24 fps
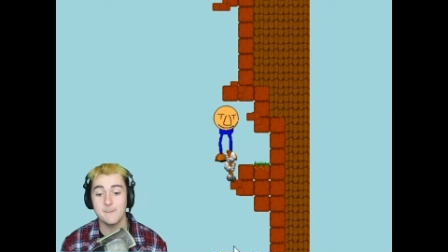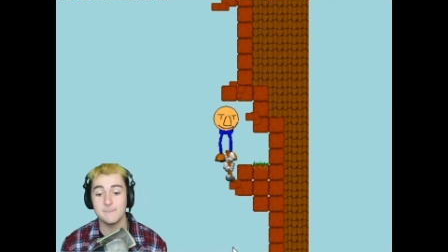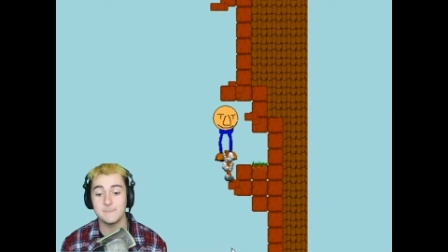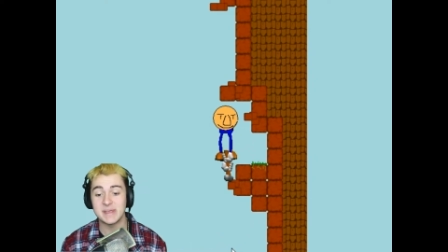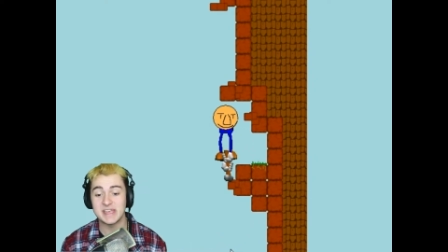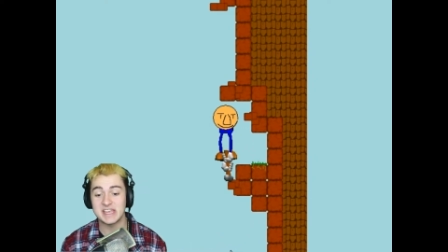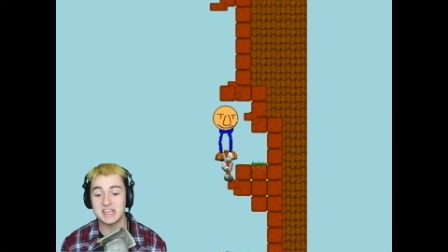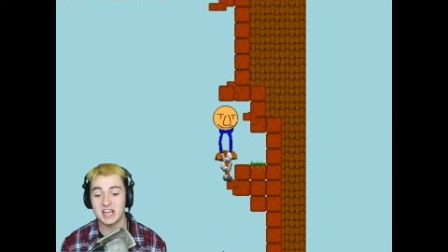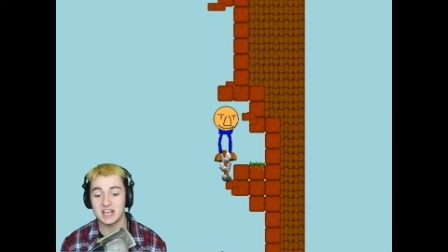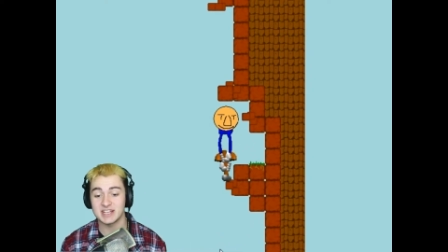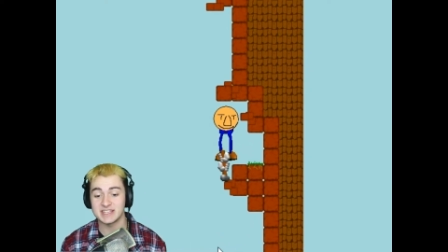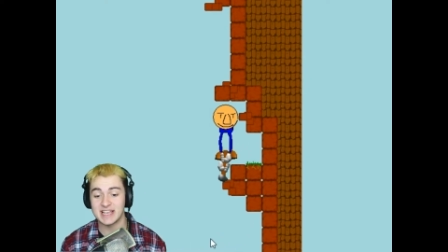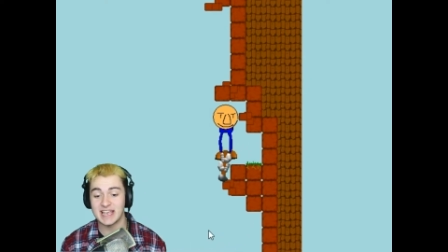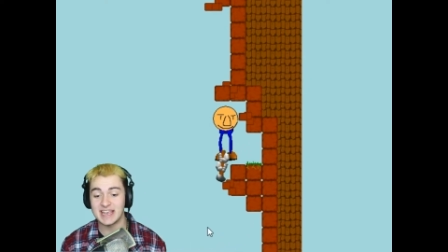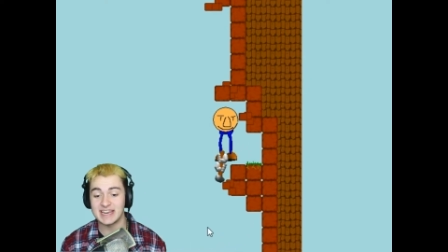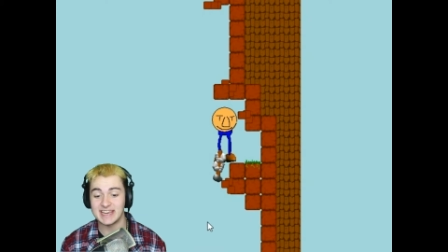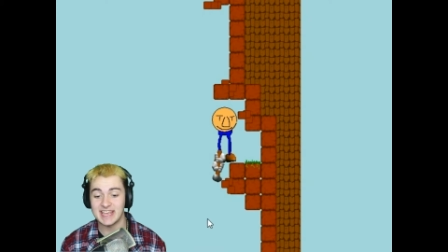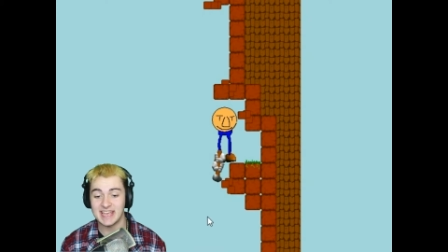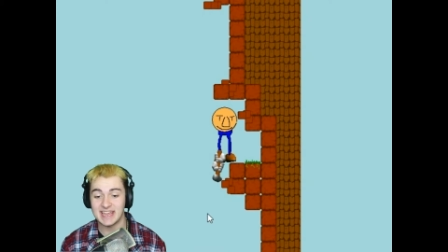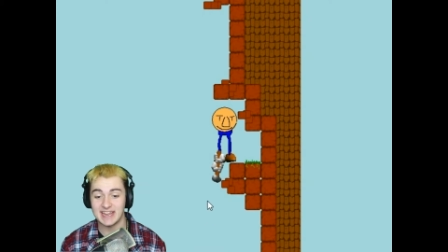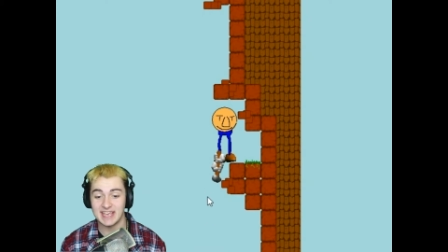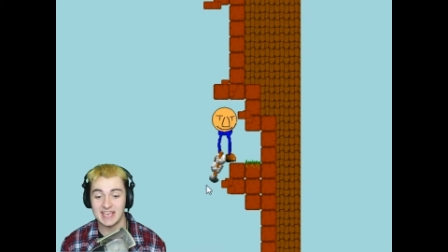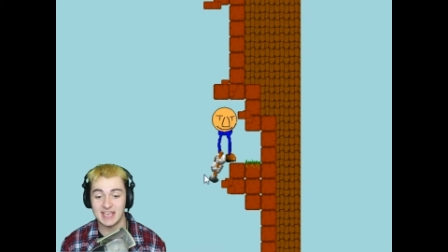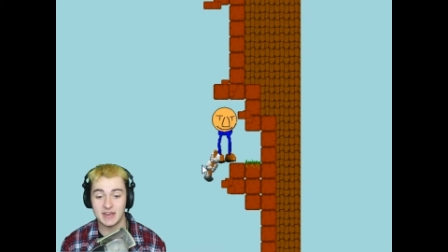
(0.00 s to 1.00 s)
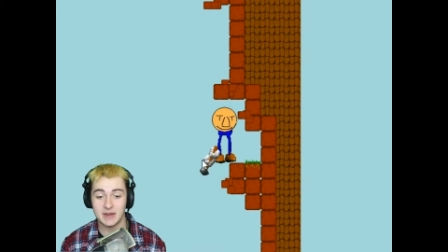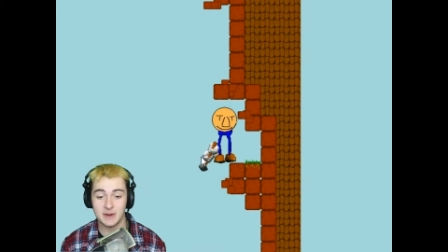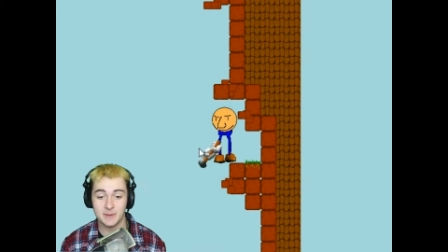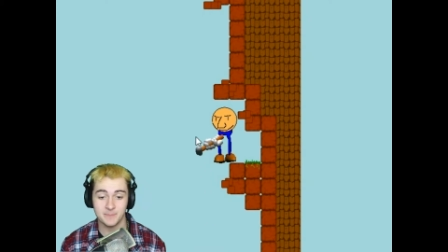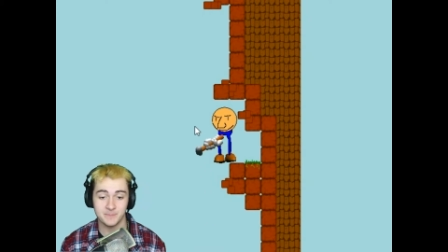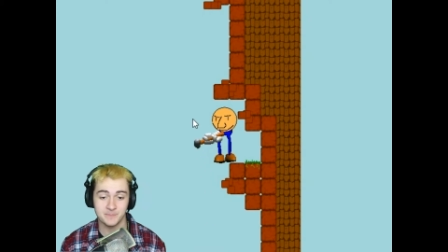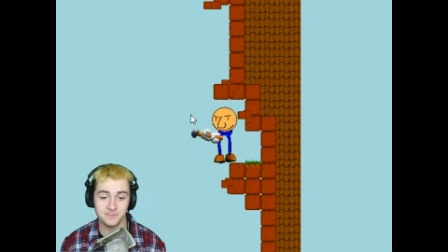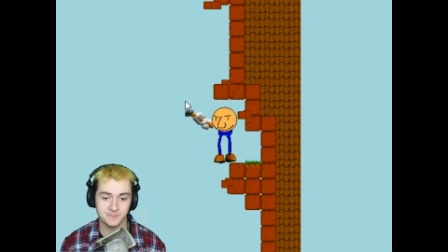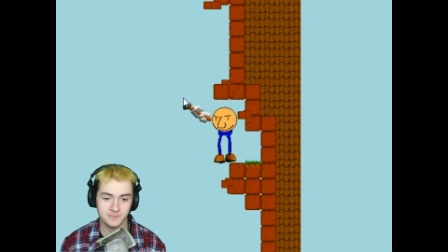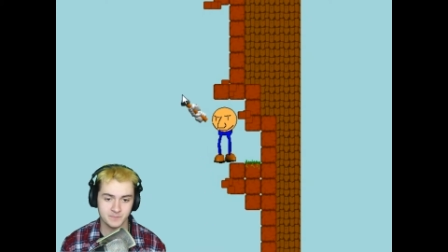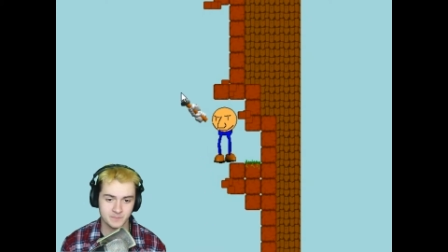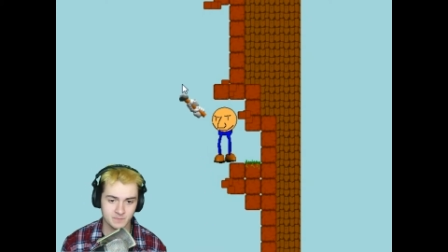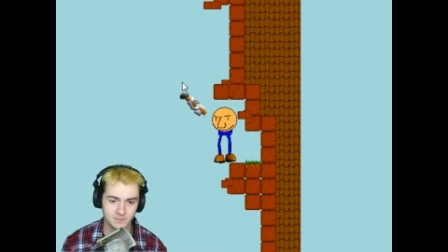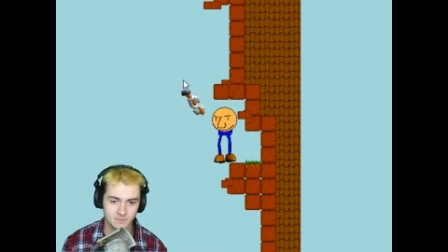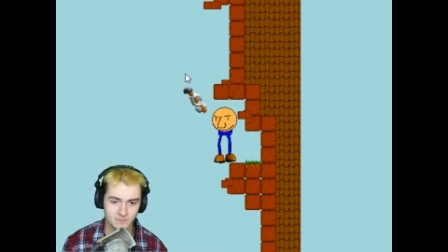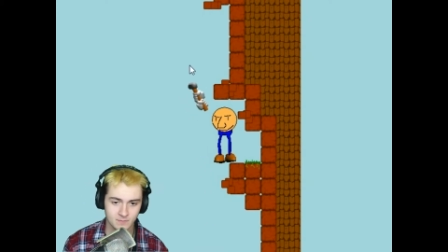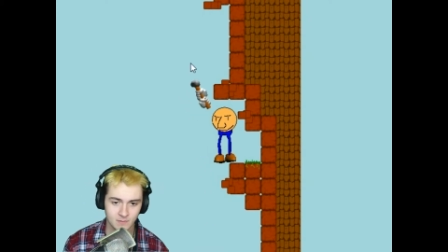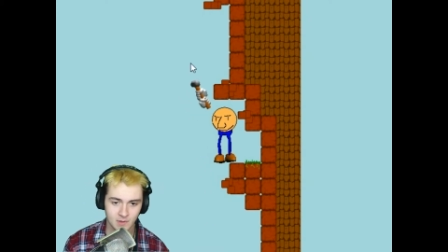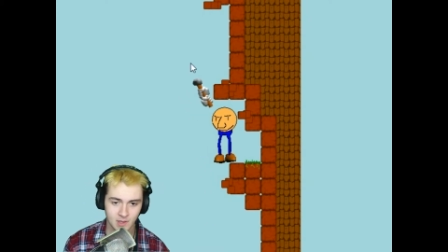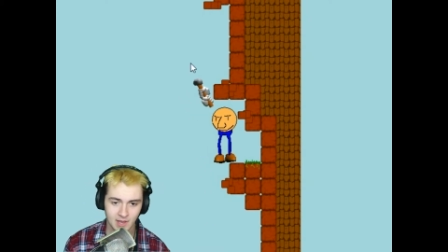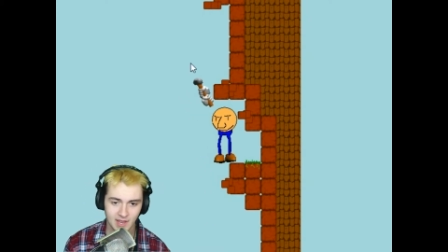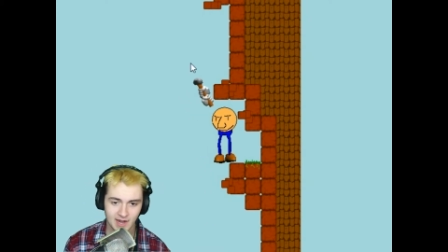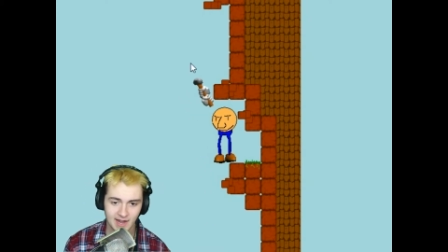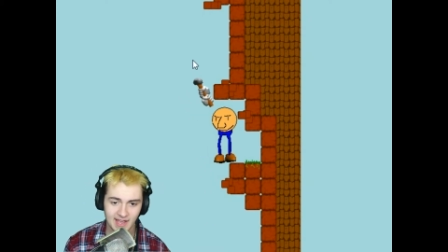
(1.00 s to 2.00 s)
Because I did it.
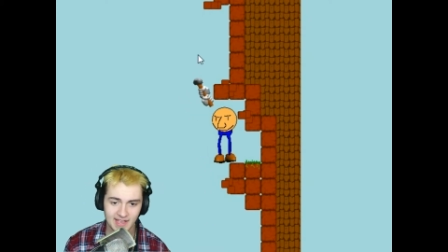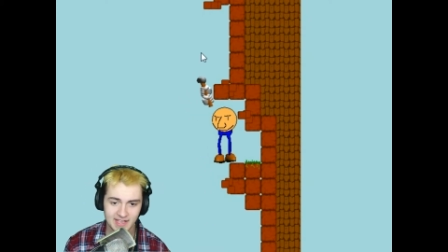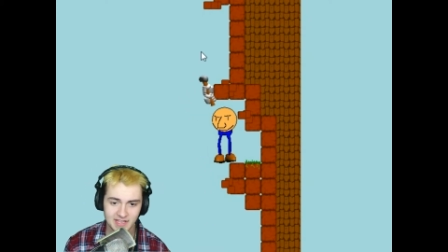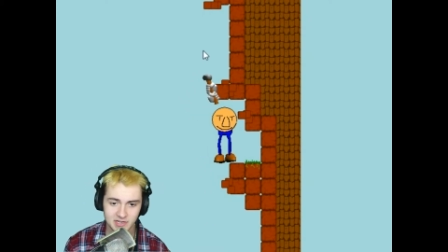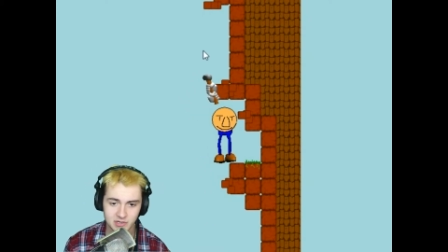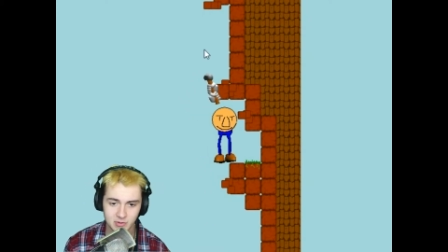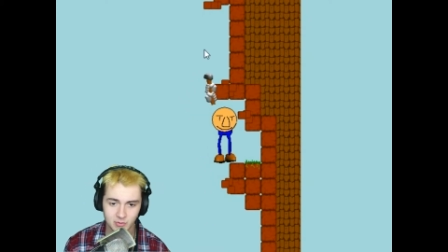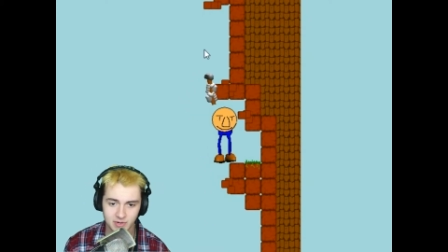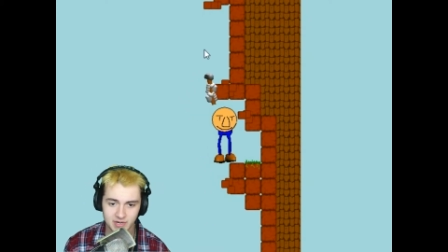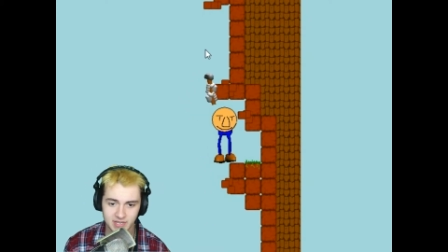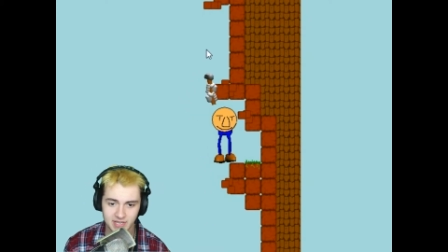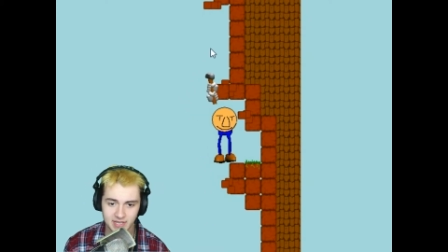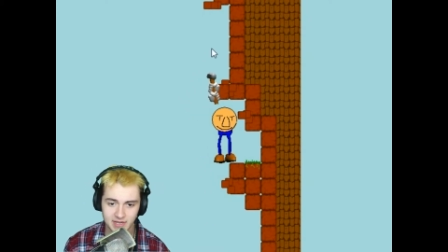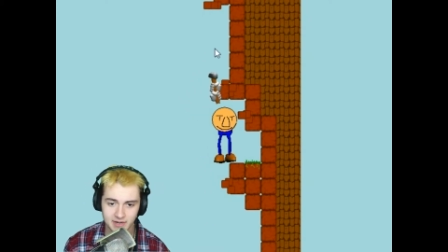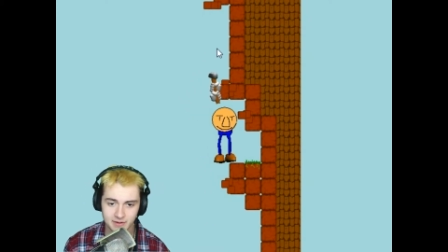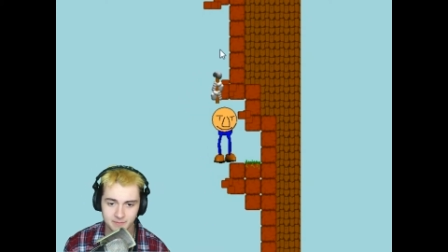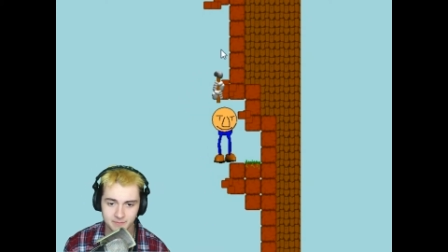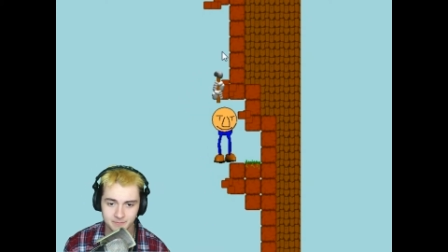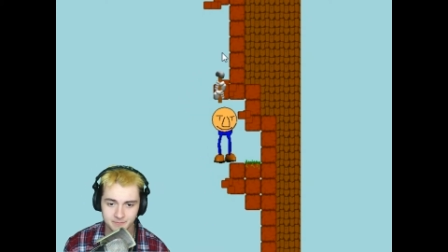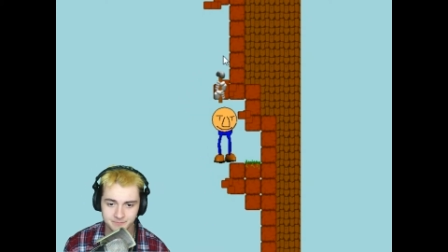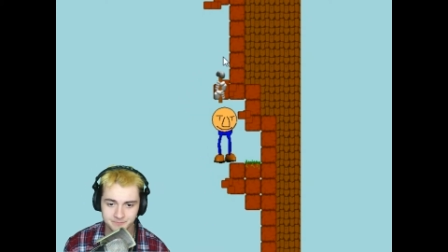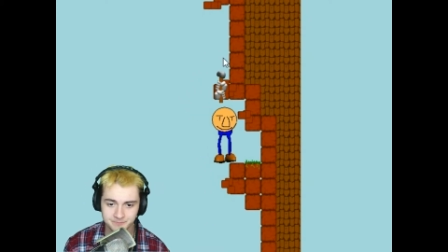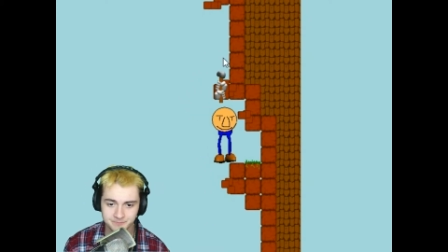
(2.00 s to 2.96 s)
And I can do it again.